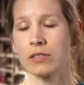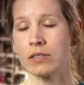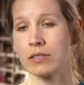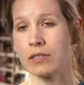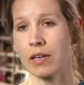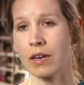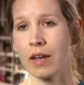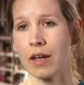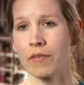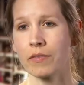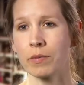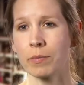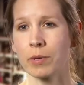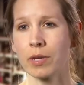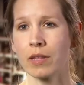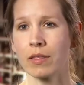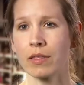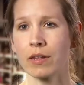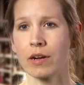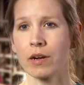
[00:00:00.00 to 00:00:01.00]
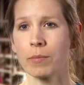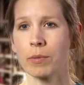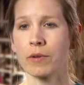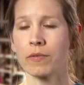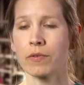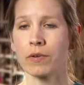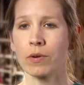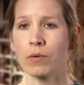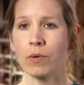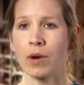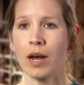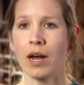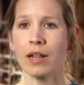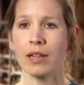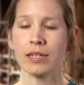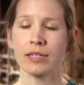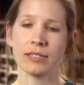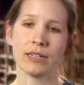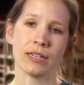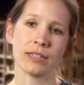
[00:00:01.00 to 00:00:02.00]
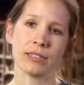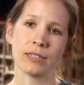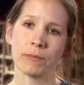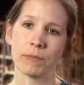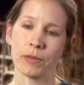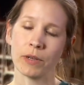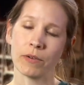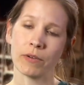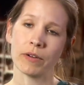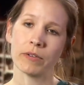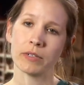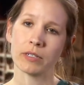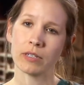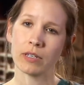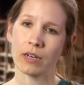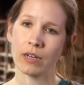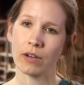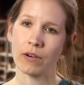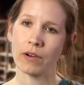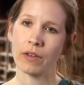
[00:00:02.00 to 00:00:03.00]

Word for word: that she's going to have to be on therapy for a while. It's not something where I'm just going to